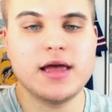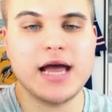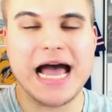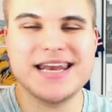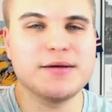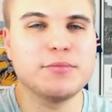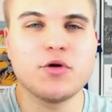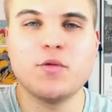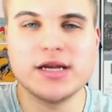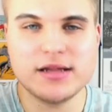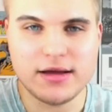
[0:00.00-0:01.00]
at number
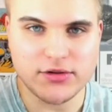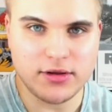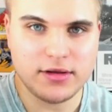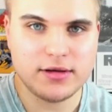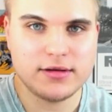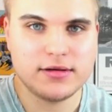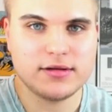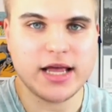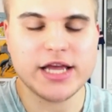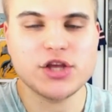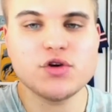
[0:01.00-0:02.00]
one level.
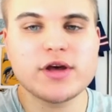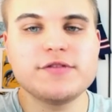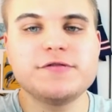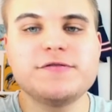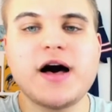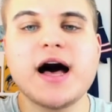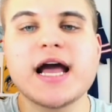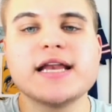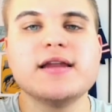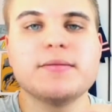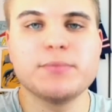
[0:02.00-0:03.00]
Like, you can
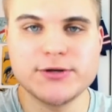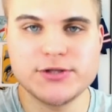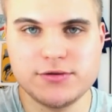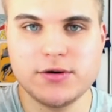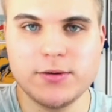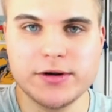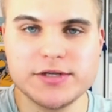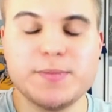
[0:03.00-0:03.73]
find number two corners,